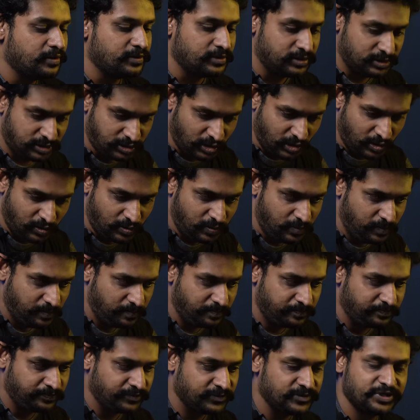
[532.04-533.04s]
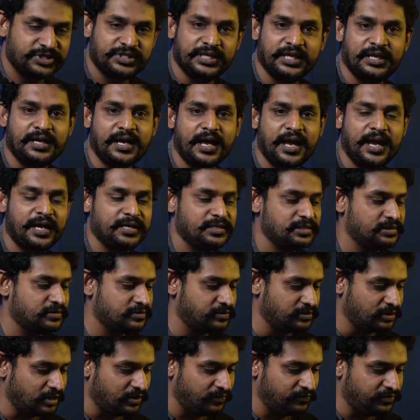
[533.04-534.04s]
So see
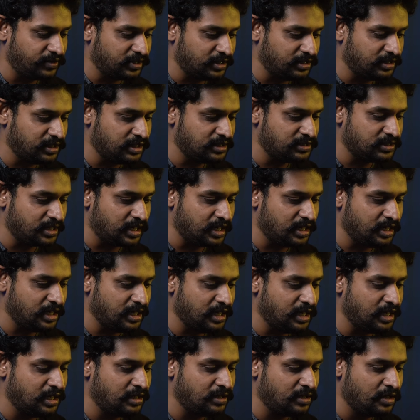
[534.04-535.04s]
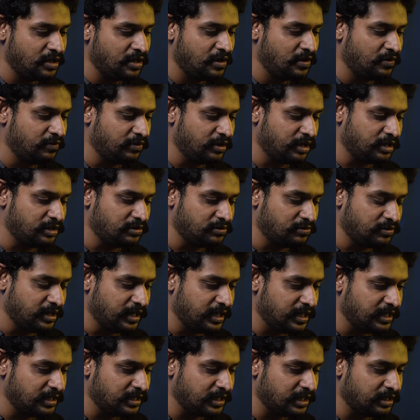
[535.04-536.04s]
guys, after this edit, when you
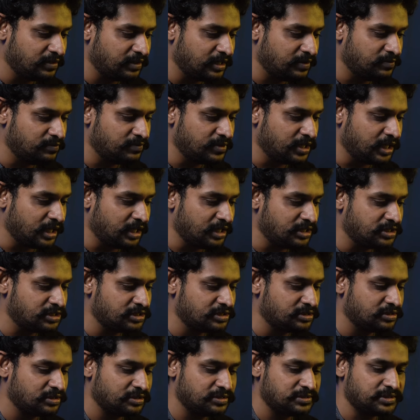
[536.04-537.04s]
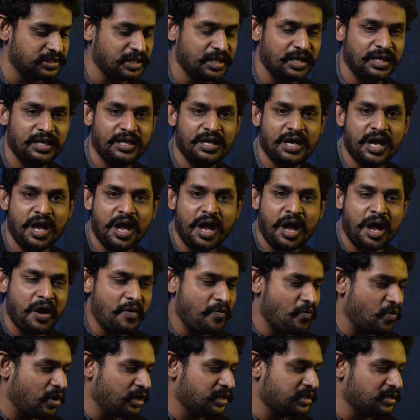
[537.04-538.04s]
hit that image, see
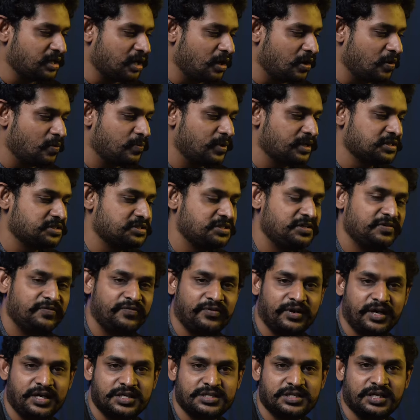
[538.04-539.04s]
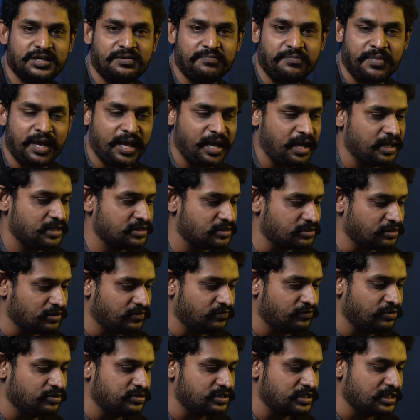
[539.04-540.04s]
how much difference it makes.
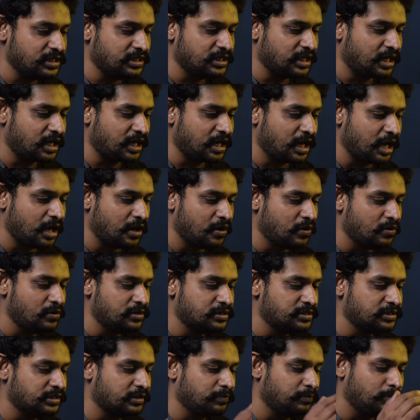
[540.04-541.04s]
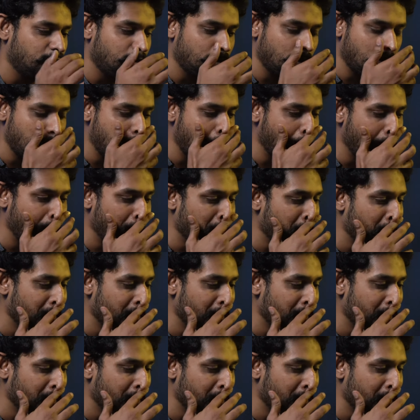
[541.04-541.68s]
If you see the clouds, the blue